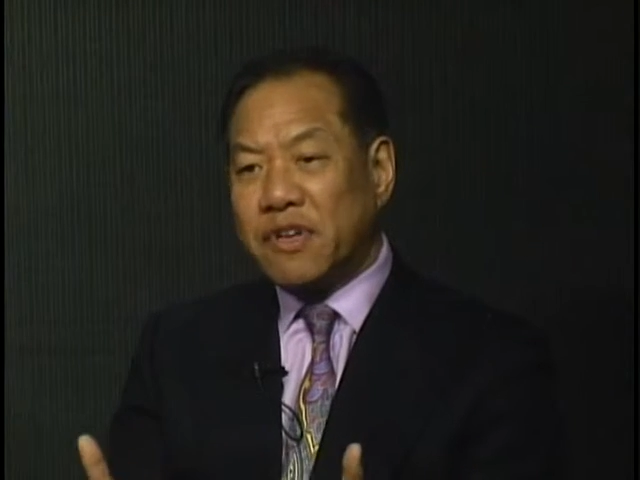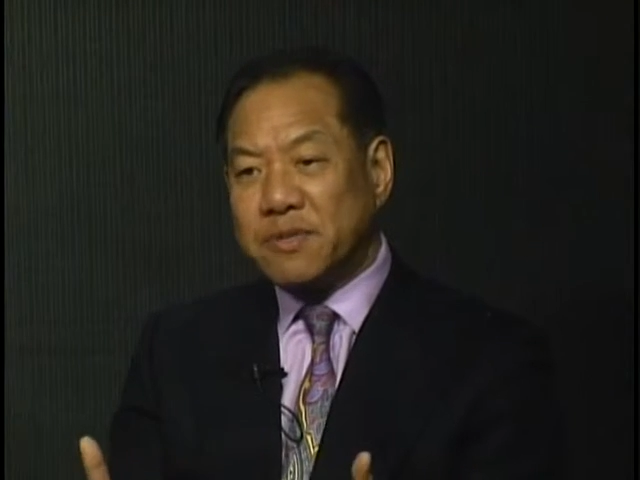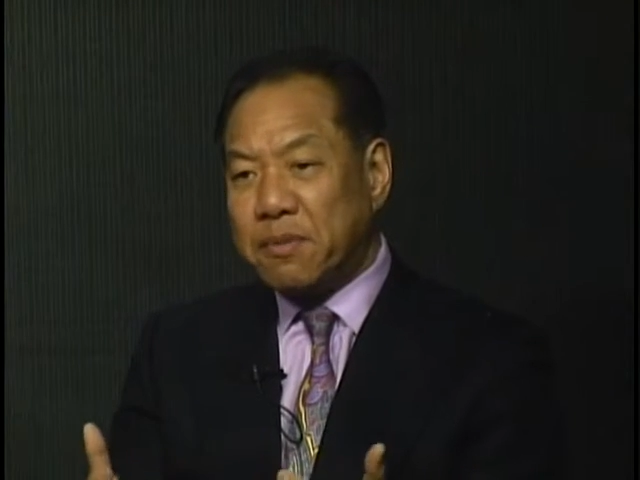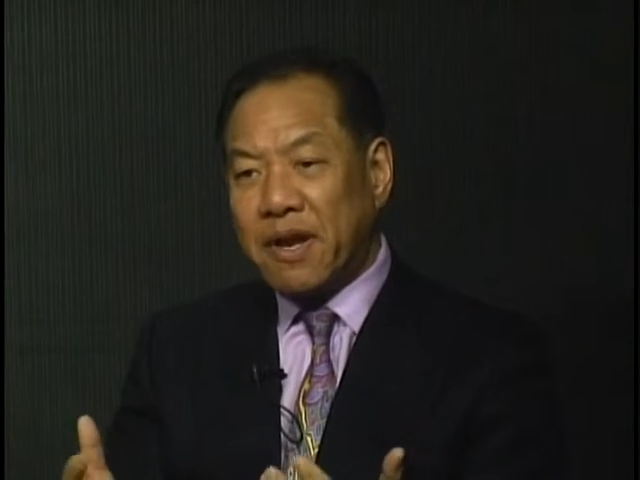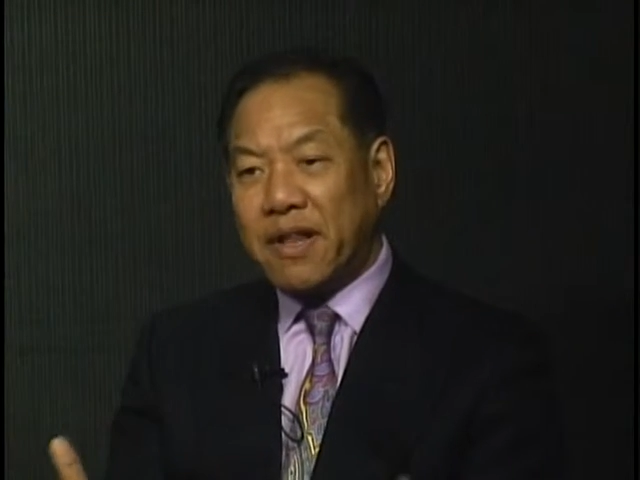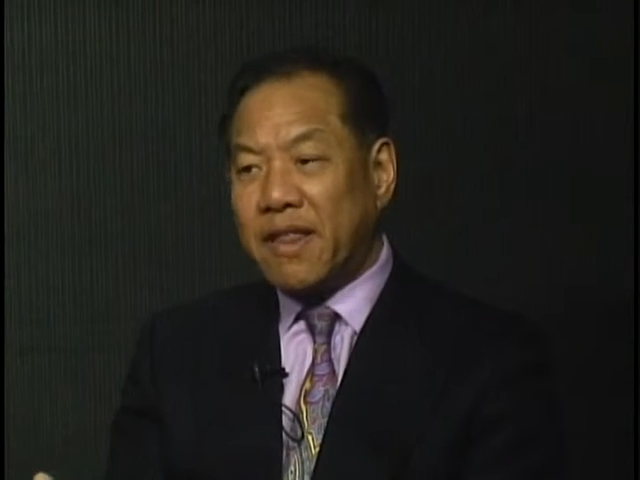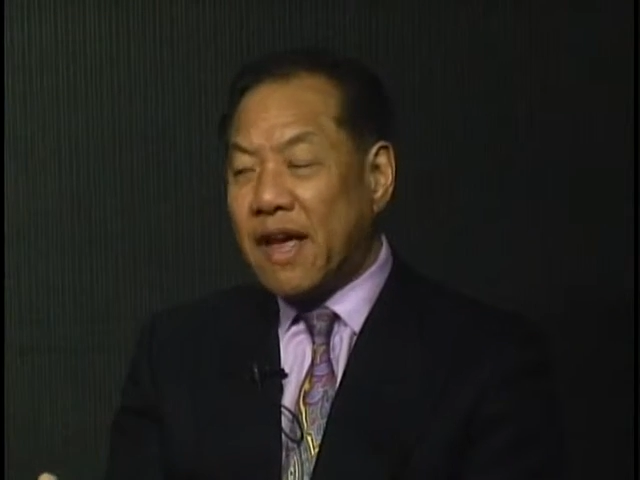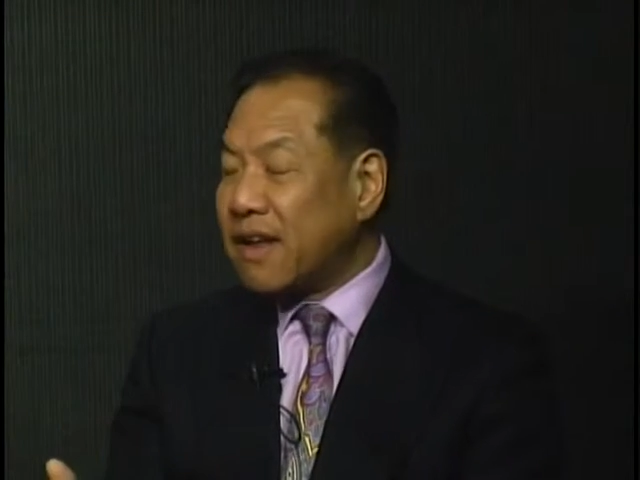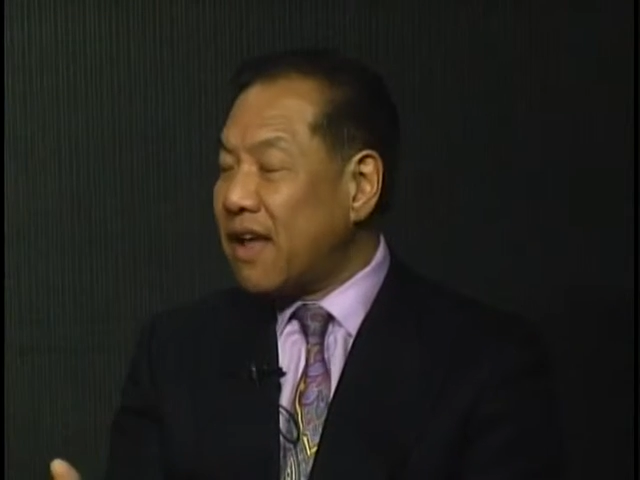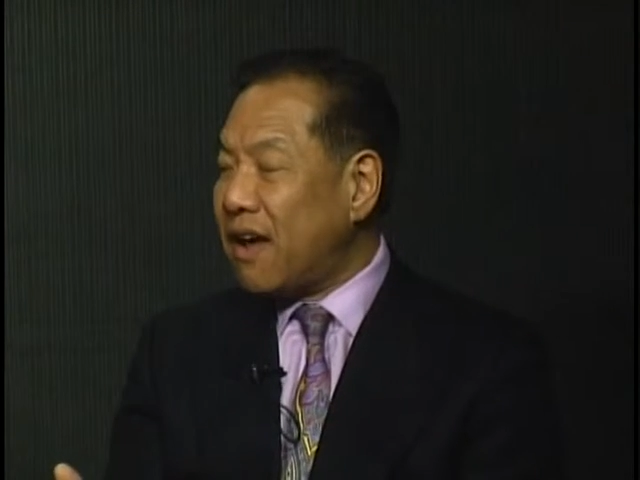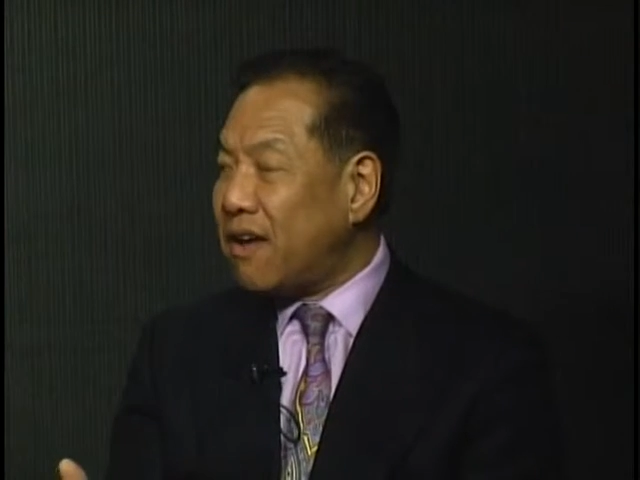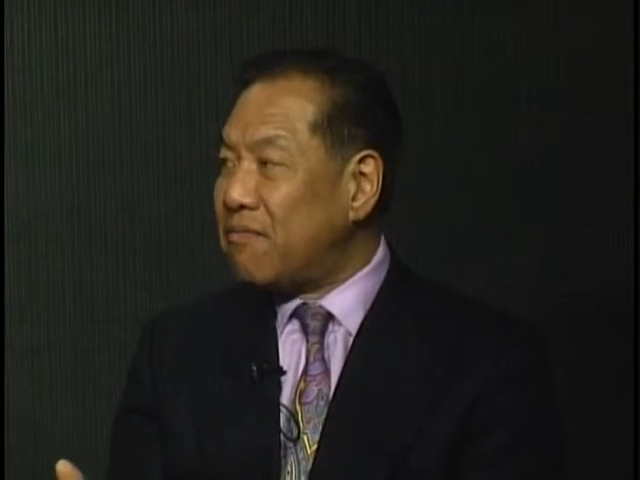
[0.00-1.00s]
spending that
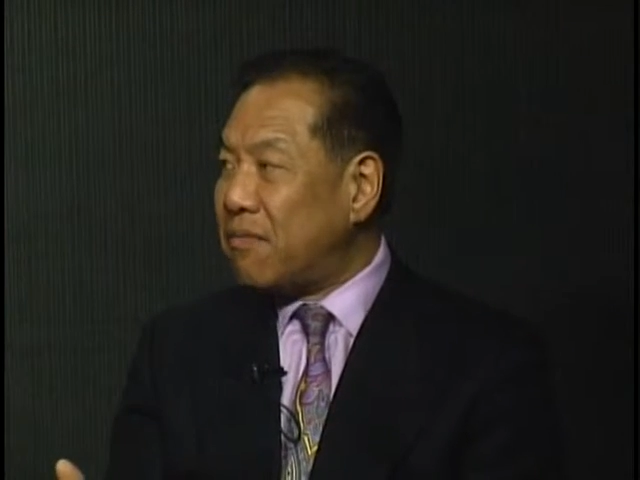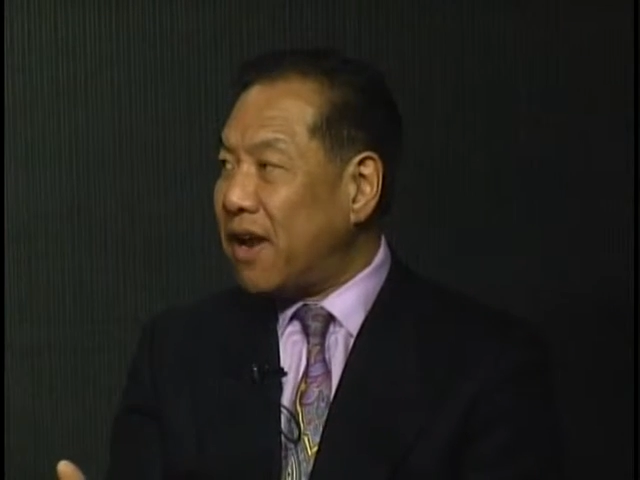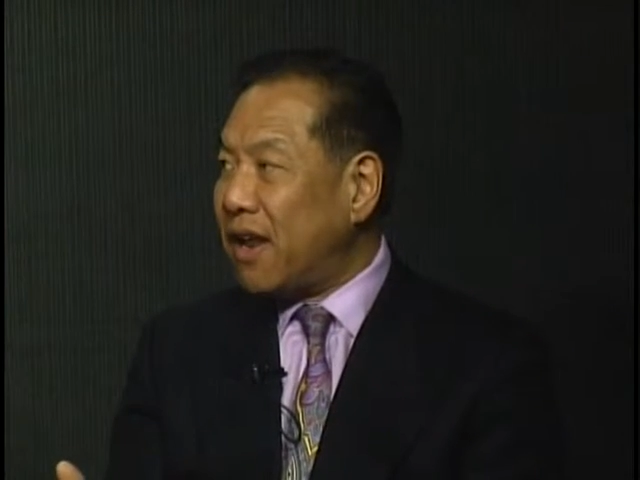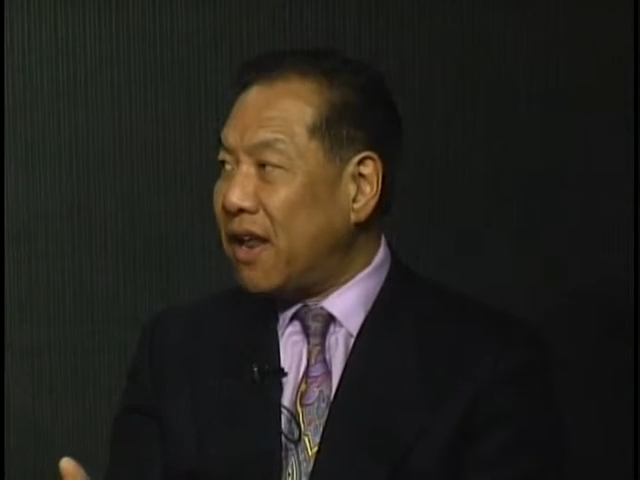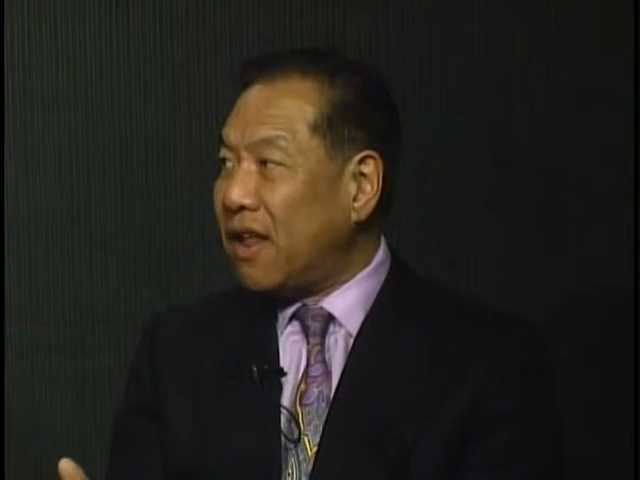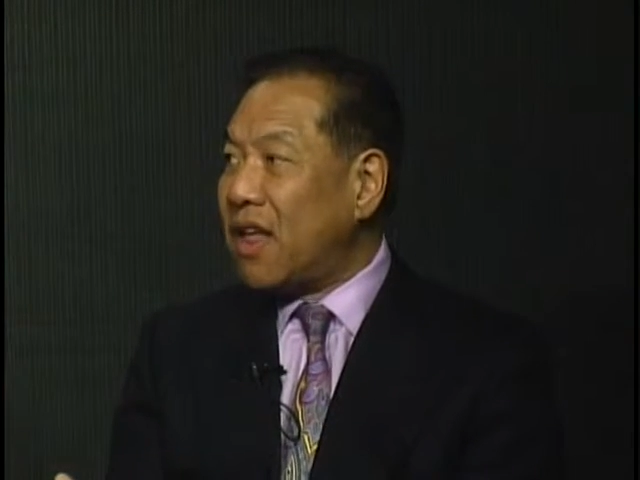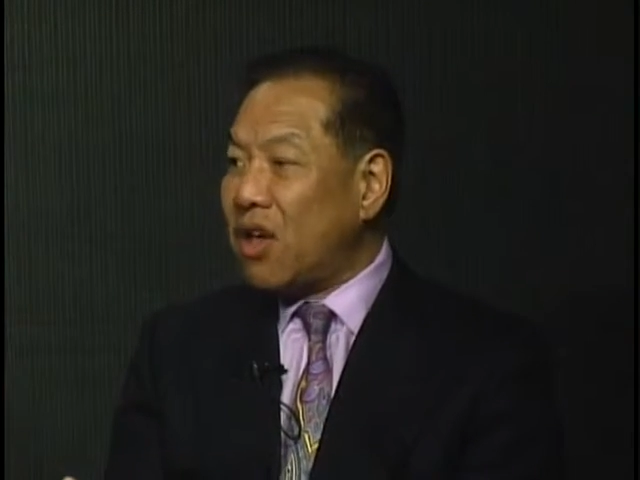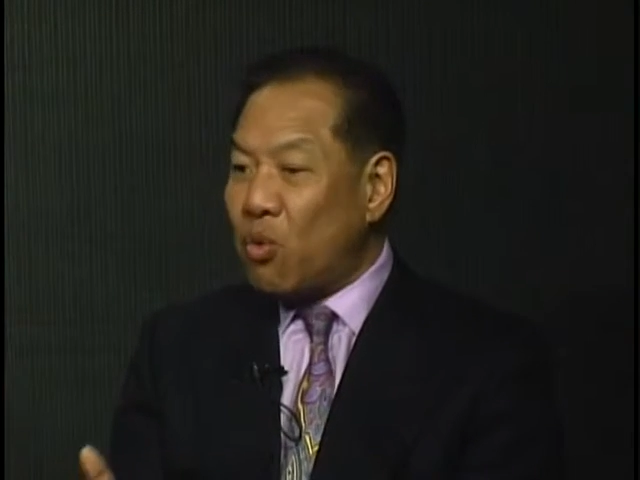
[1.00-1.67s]
kind of money,